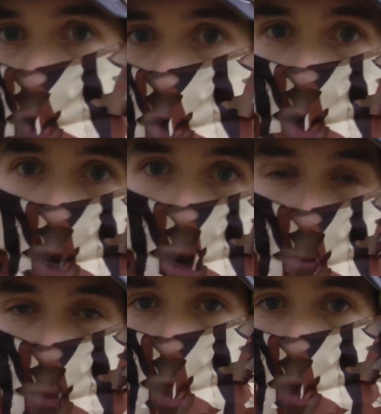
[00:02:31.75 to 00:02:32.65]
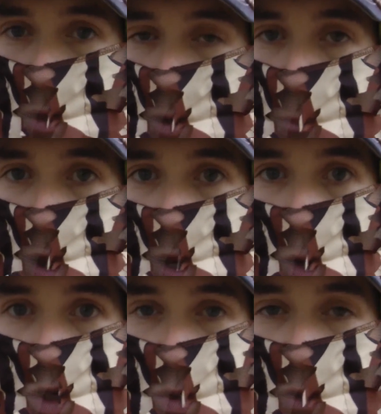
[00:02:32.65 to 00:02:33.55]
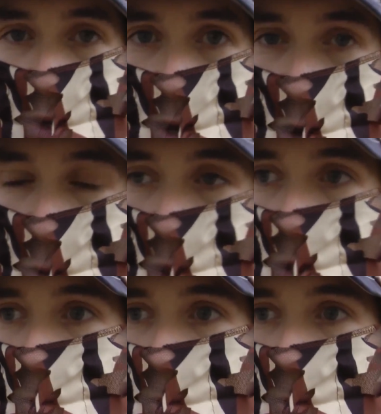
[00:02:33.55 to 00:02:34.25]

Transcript: tree, depending on which way the deer come in.